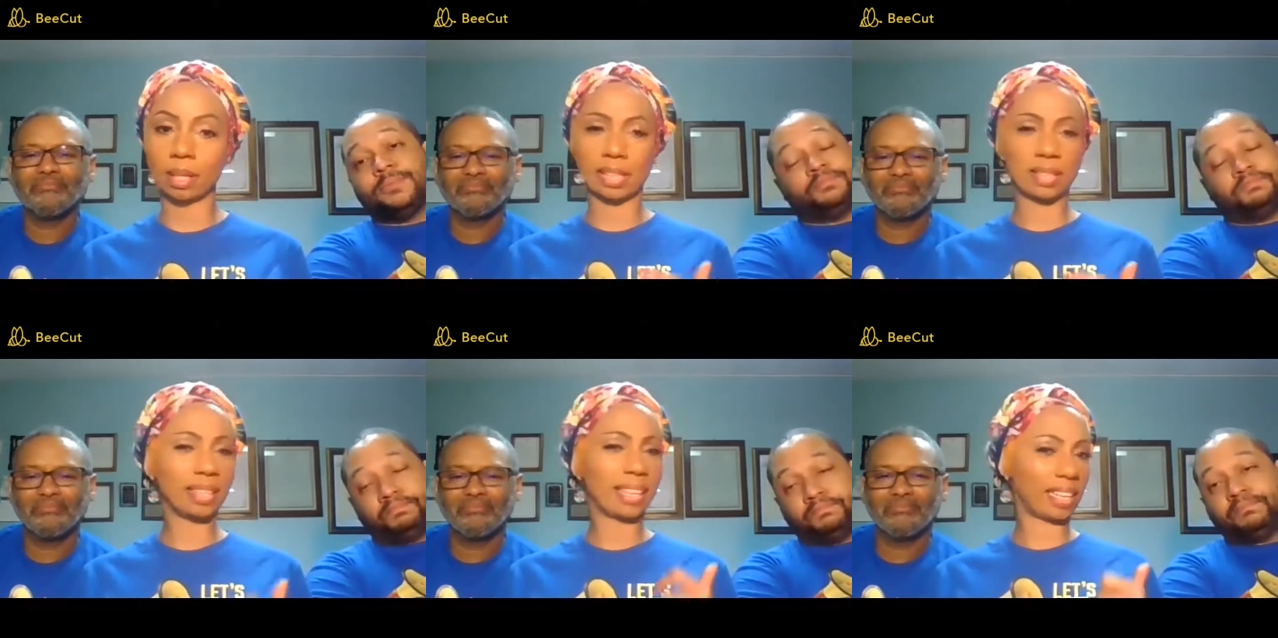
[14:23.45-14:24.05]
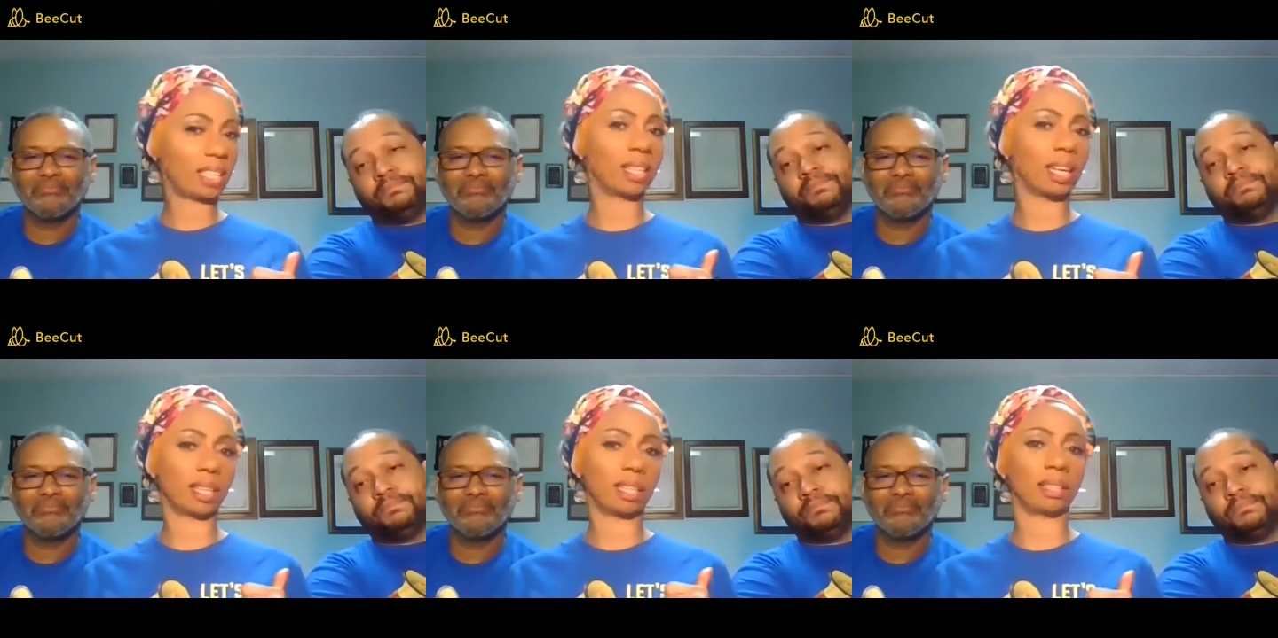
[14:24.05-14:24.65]
Speaker 1: I think mm-hmm. Nike
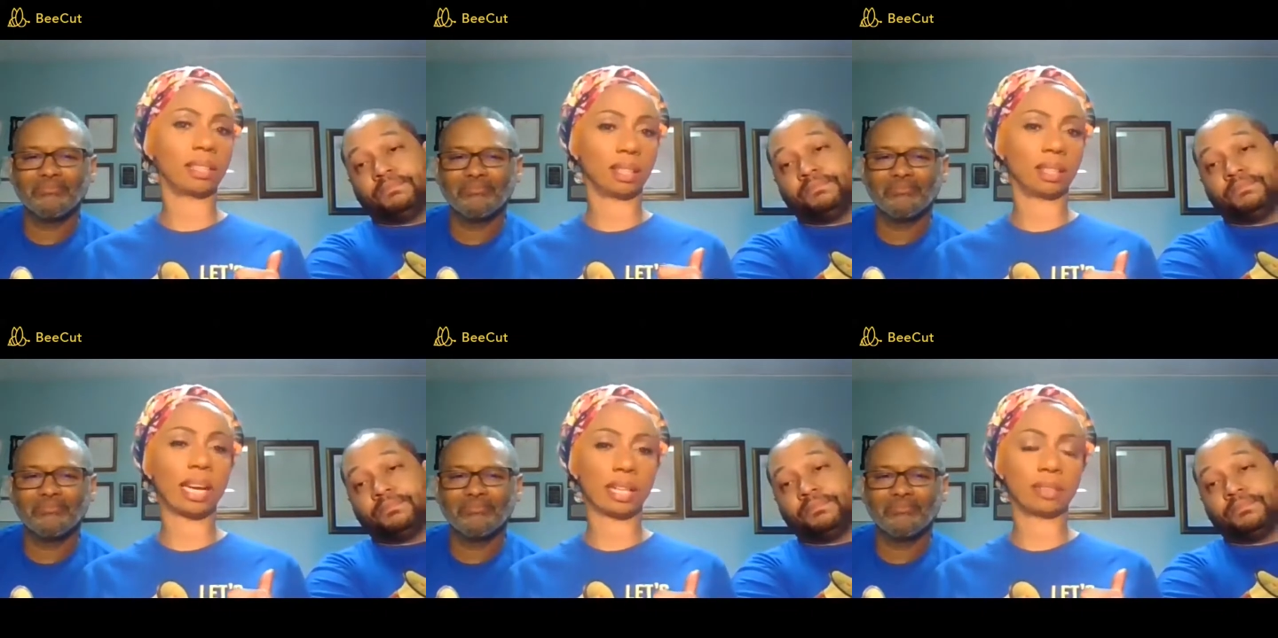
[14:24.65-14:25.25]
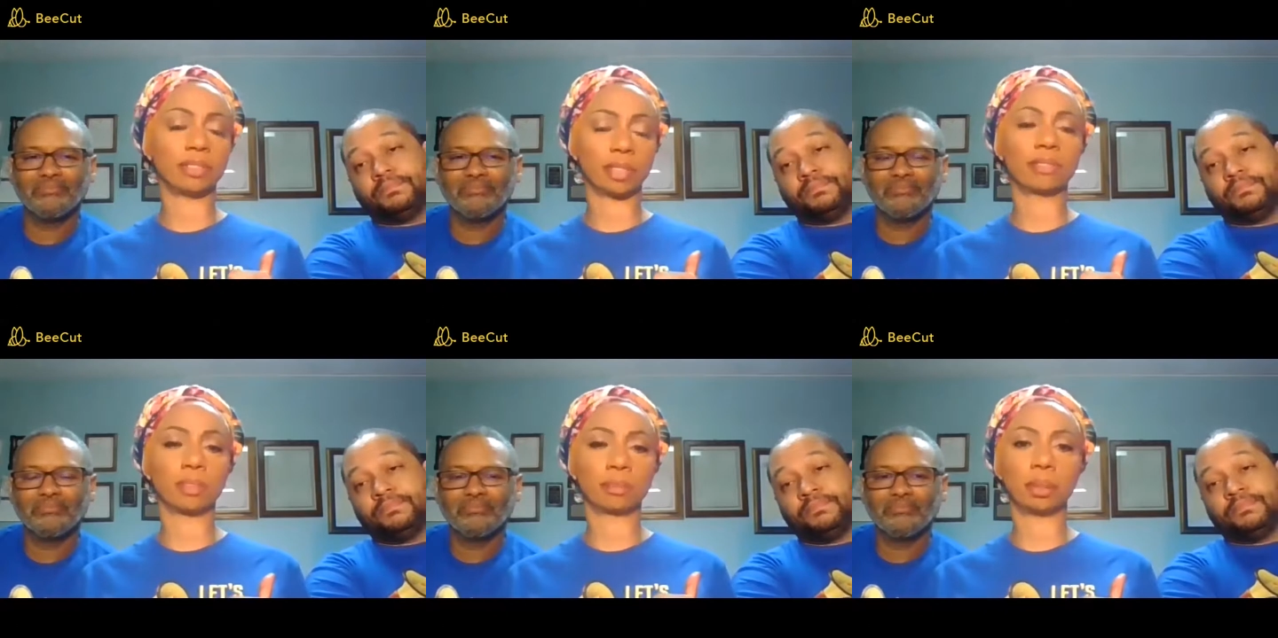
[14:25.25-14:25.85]
got the, the advert
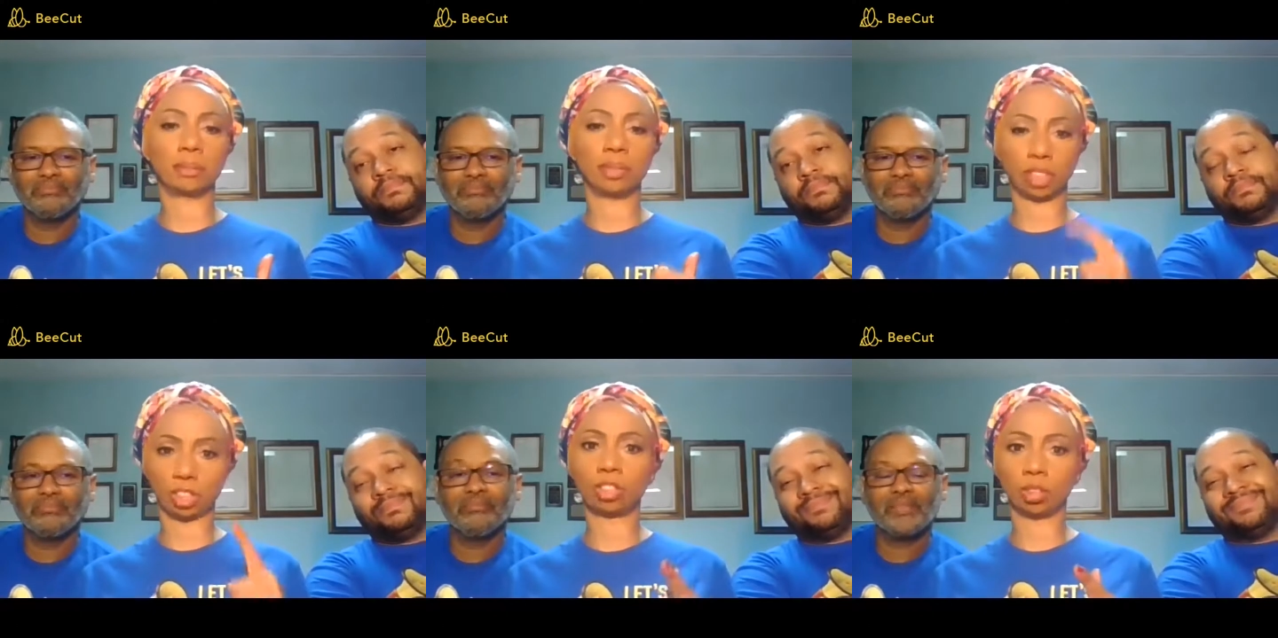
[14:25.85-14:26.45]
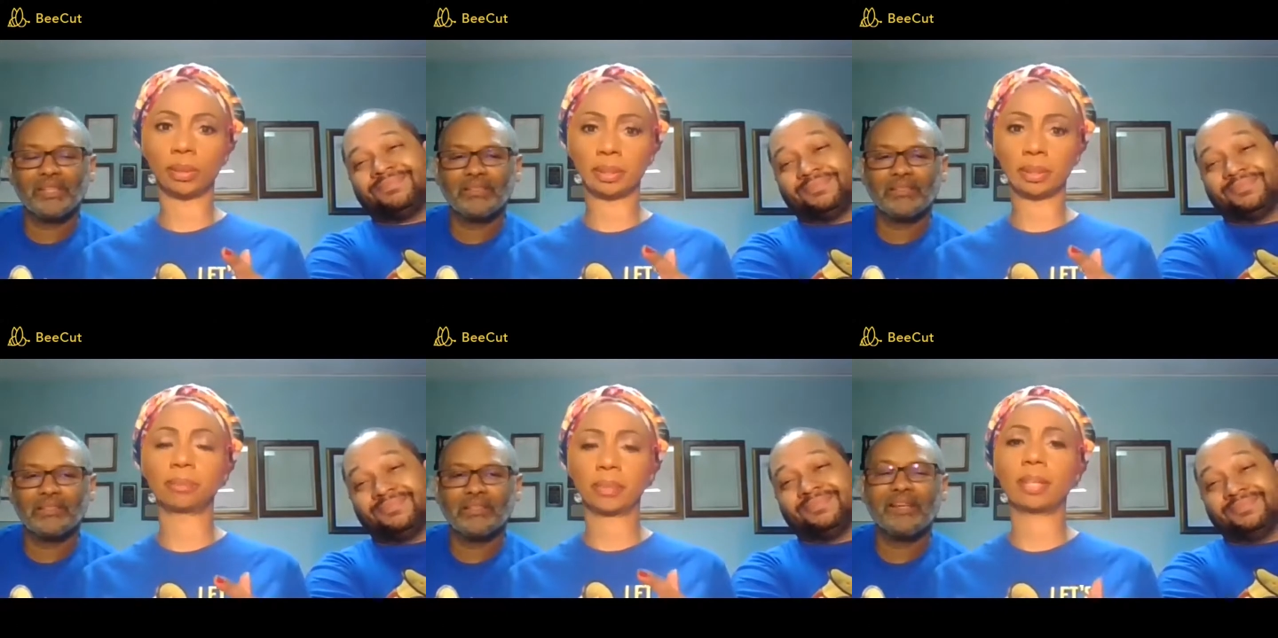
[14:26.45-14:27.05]
from him, just do it,
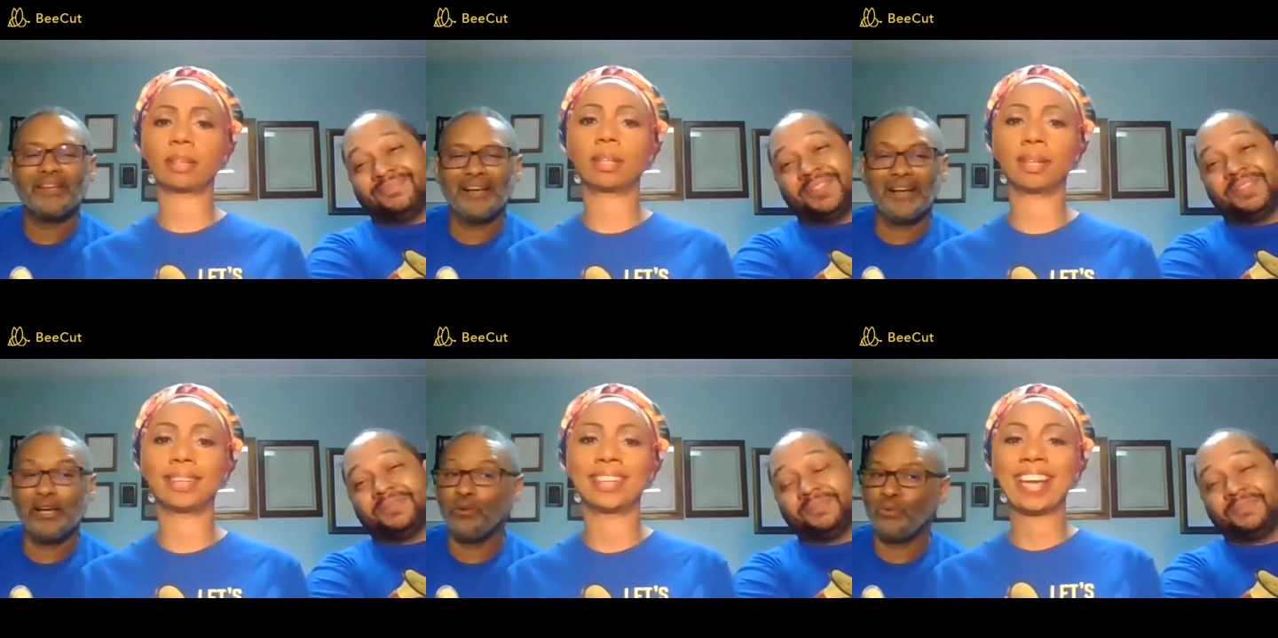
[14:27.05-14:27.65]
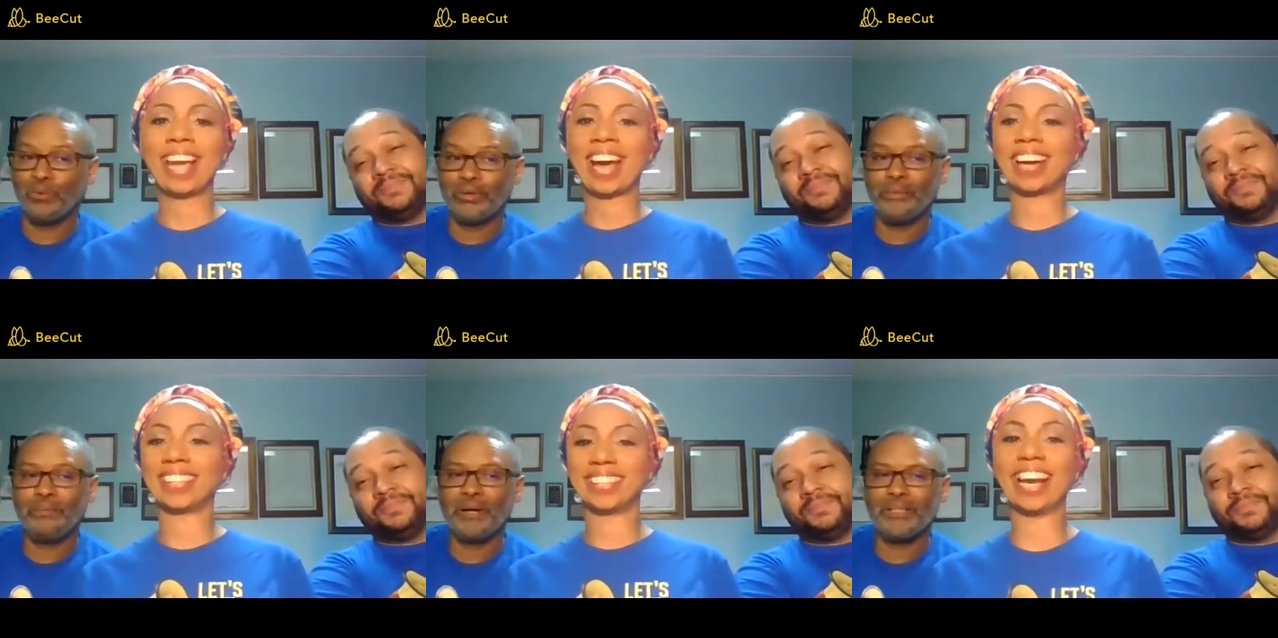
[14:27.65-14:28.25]
I think.
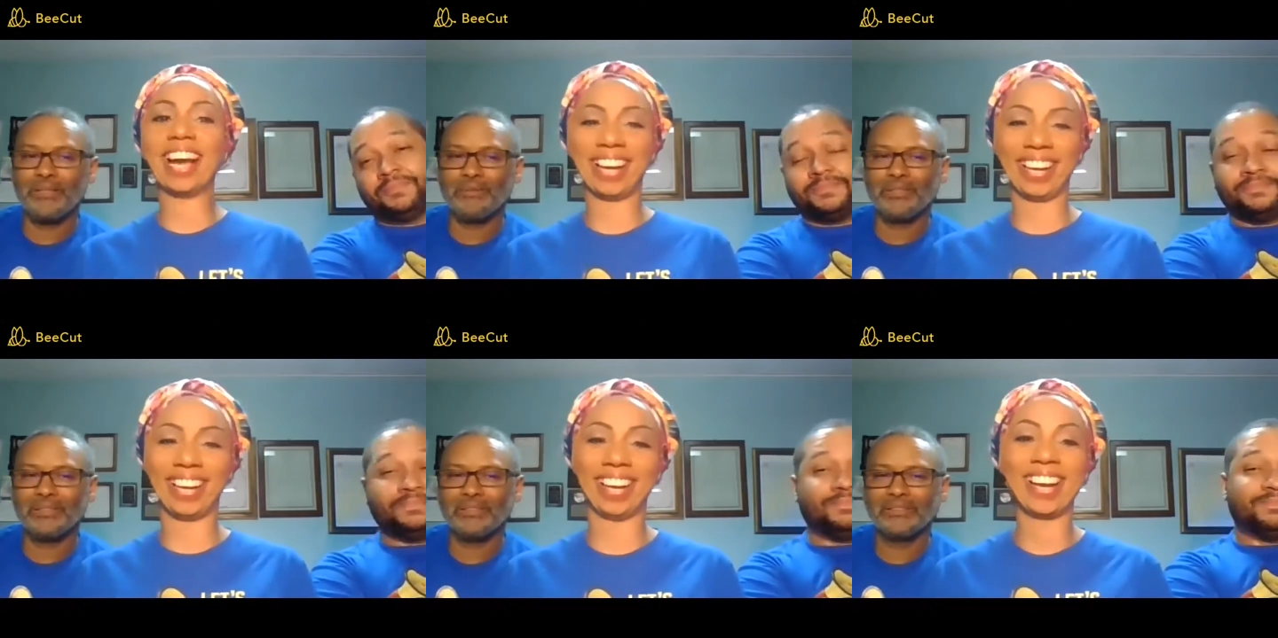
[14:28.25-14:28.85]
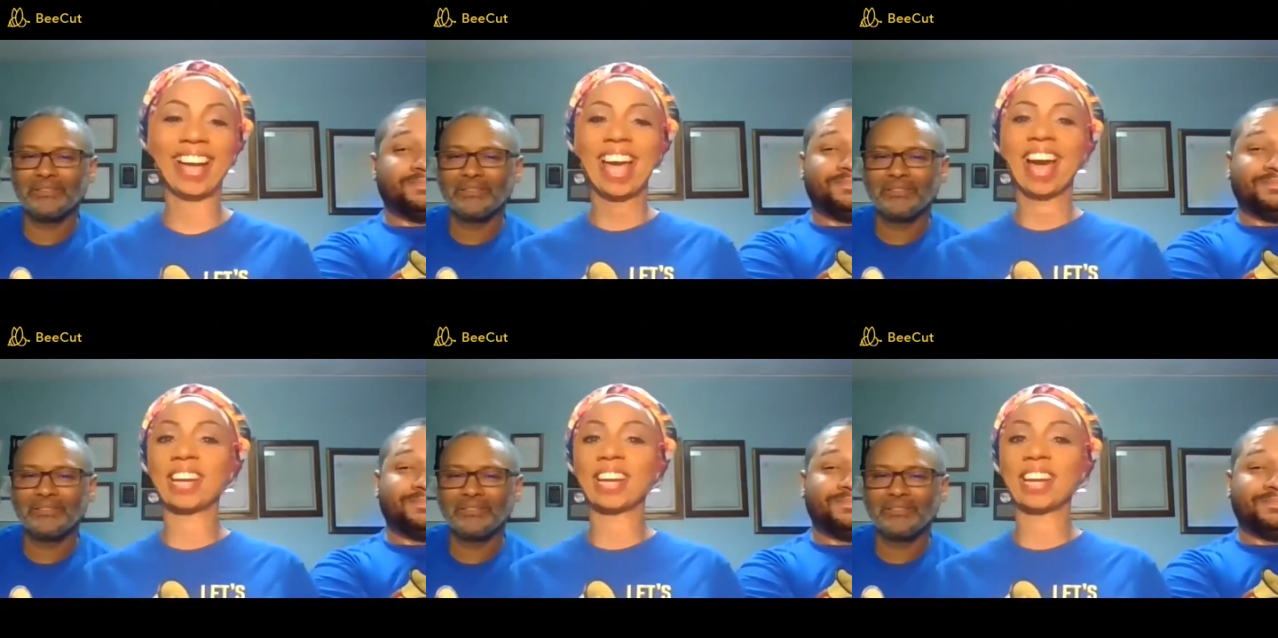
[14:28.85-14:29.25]
Yeah, and,